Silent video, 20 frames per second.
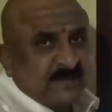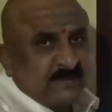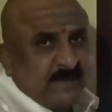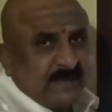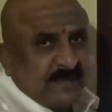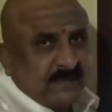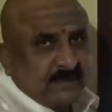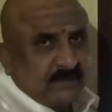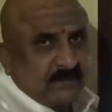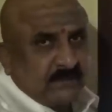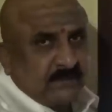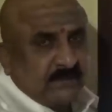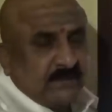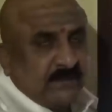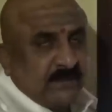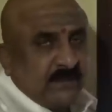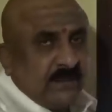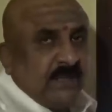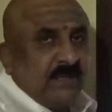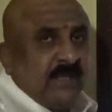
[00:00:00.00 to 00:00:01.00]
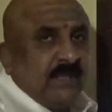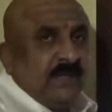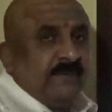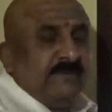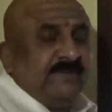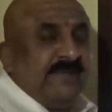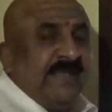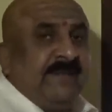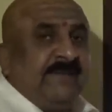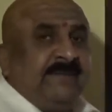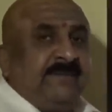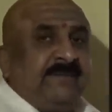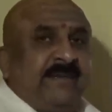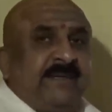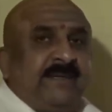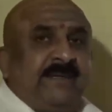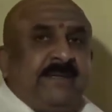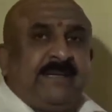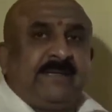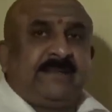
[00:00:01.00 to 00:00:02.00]
aspect. Then
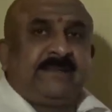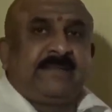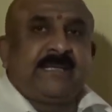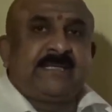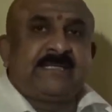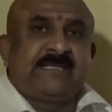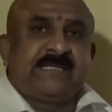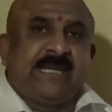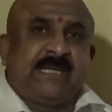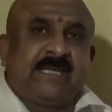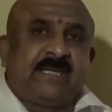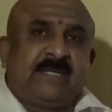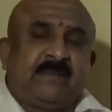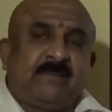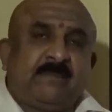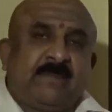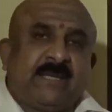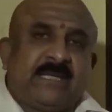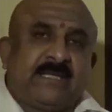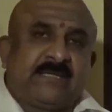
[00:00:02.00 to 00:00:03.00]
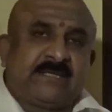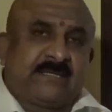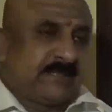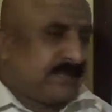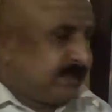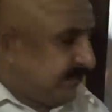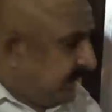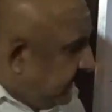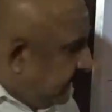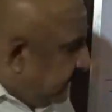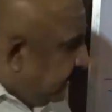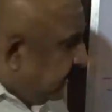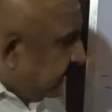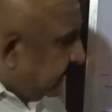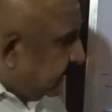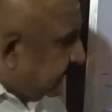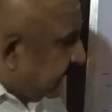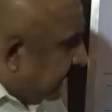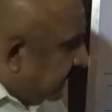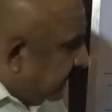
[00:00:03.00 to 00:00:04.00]
the death has taken place.
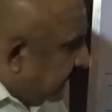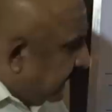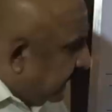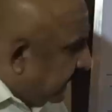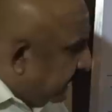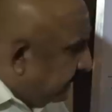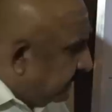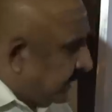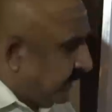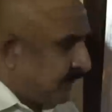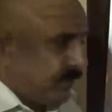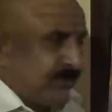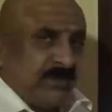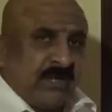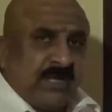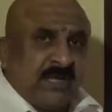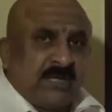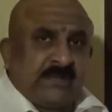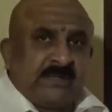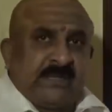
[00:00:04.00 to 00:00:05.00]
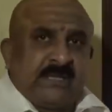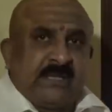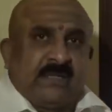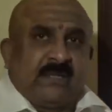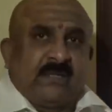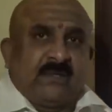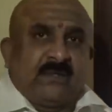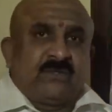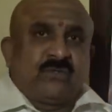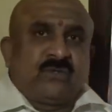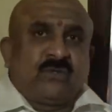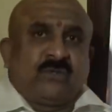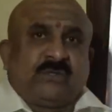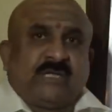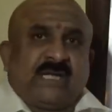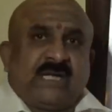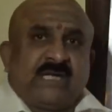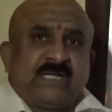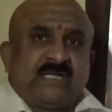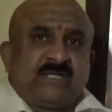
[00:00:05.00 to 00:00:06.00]
Sun and Mercury are there. So
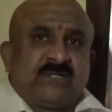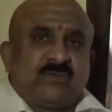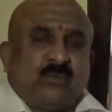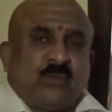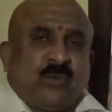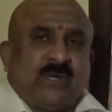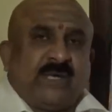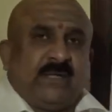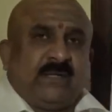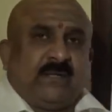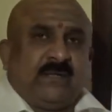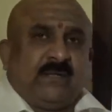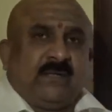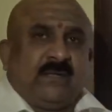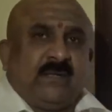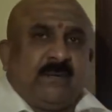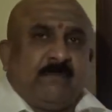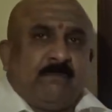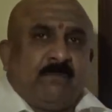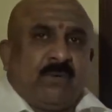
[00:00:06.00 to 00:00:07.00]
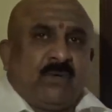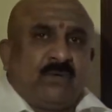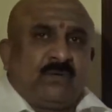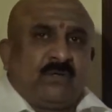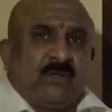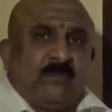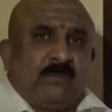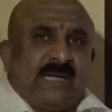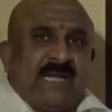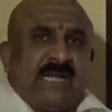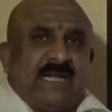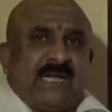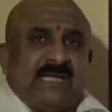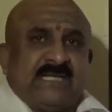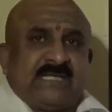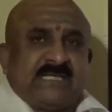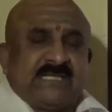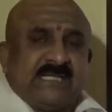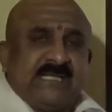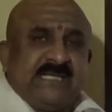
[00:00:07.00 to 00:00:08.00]
that is why both the
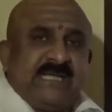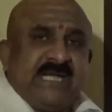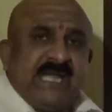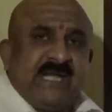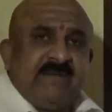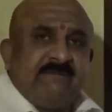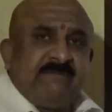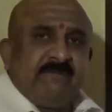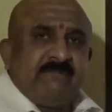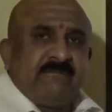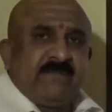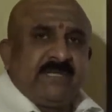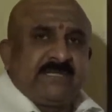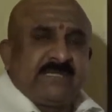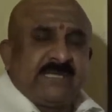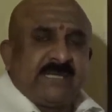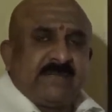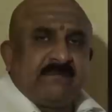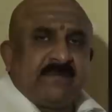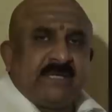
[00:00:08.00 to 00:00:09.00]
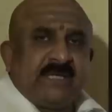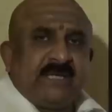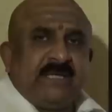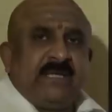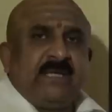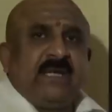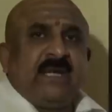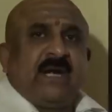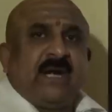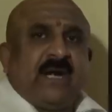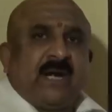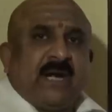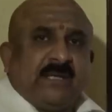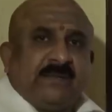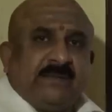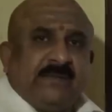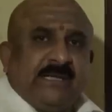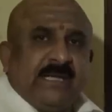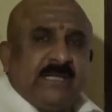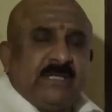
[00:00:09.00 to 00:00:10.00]
planets gave him the ceremony
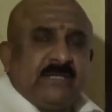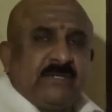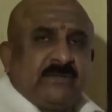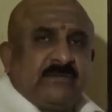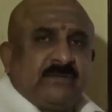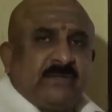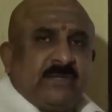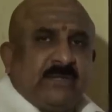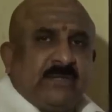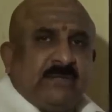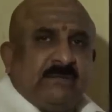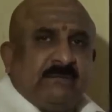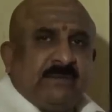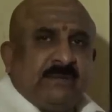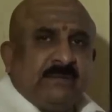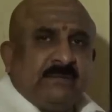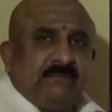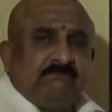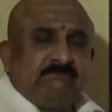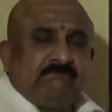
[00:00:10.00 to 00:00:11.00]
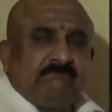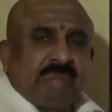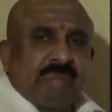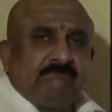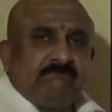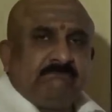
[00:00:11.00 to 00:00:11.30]
at the age of 31.